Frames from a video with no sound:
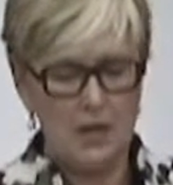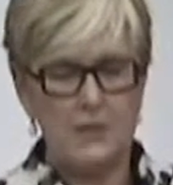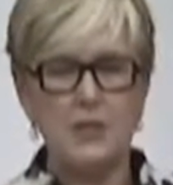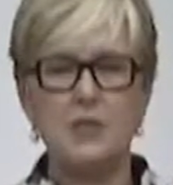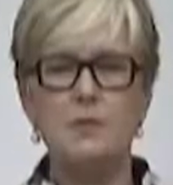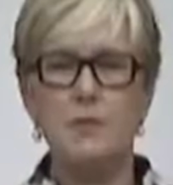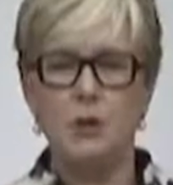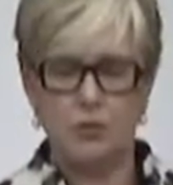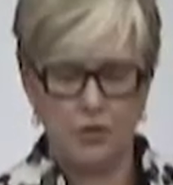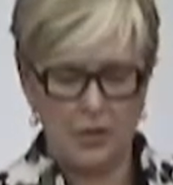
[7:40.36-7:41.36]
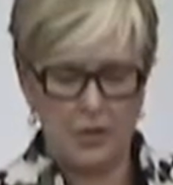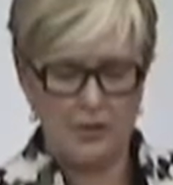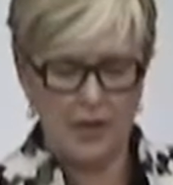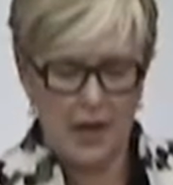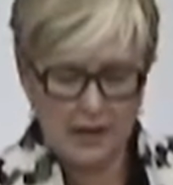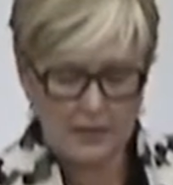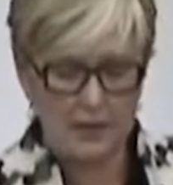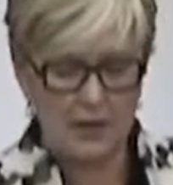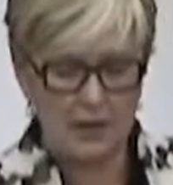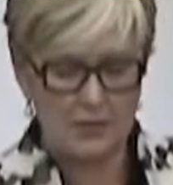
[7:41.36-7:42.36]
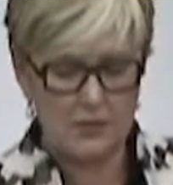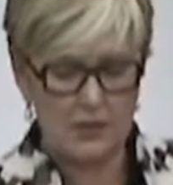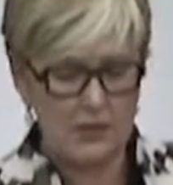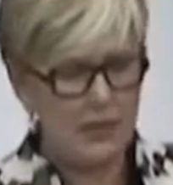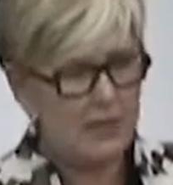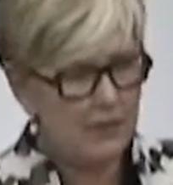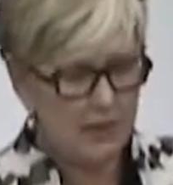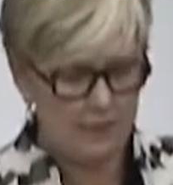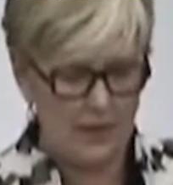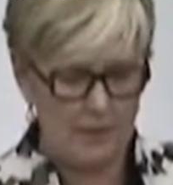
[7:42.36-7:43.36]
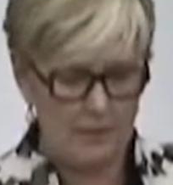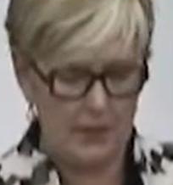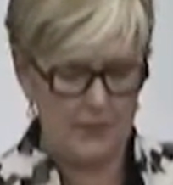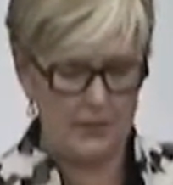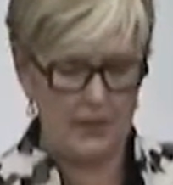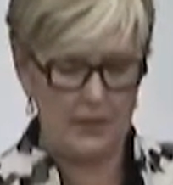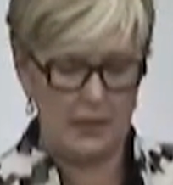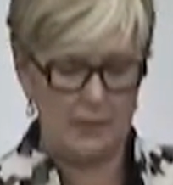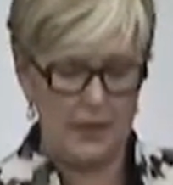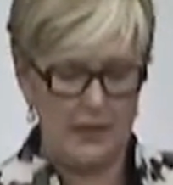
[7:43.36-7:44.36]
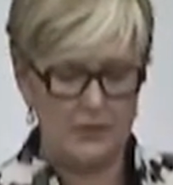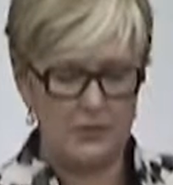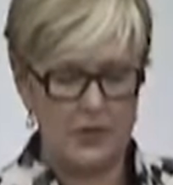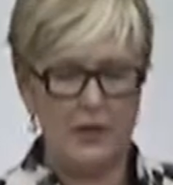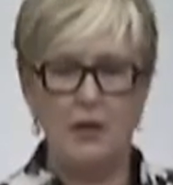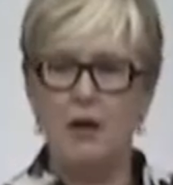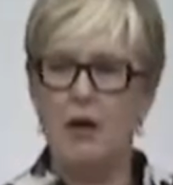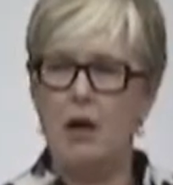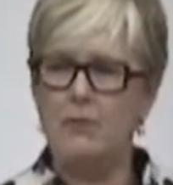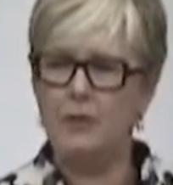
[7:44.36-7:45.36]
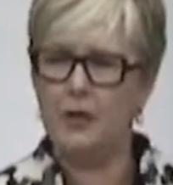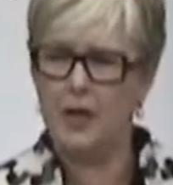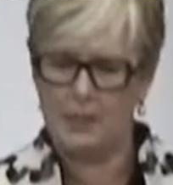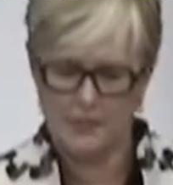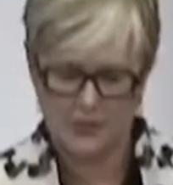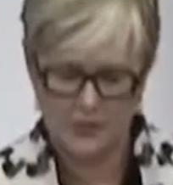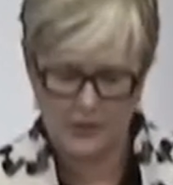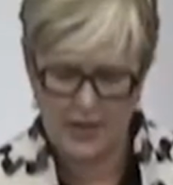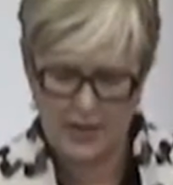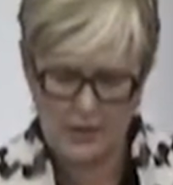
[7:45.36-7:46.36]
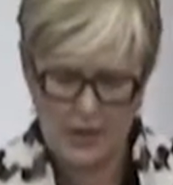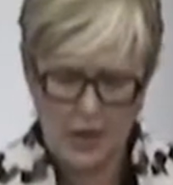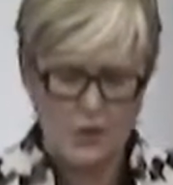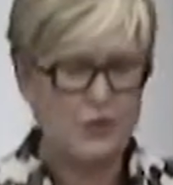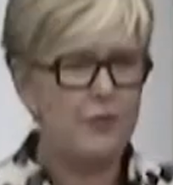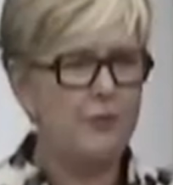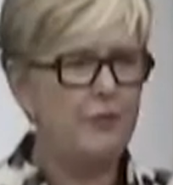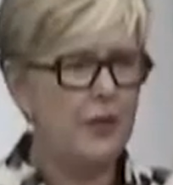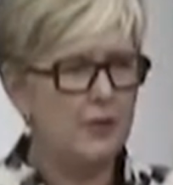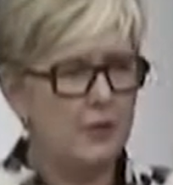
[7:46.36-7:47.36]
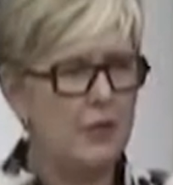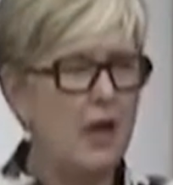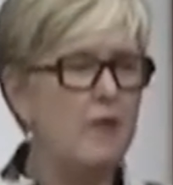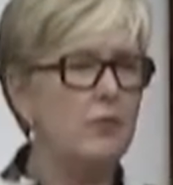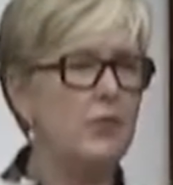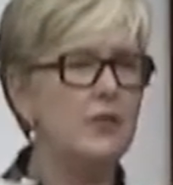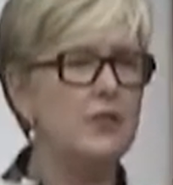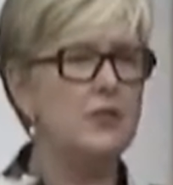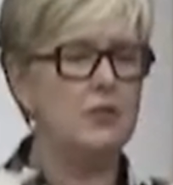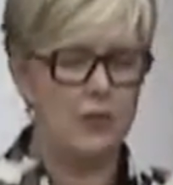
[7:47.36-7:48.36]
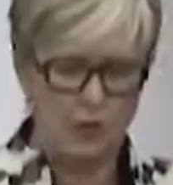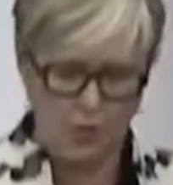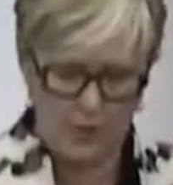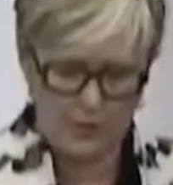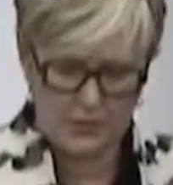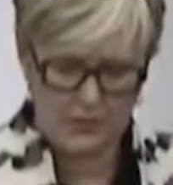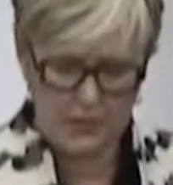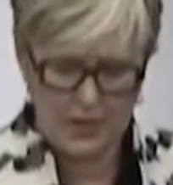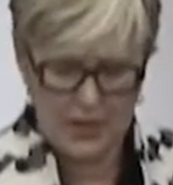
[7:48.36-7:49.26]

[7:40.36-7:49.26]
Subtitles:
This motion is asking us to give up that mandate and capacity and offer it up instead to the federal government and to the courts.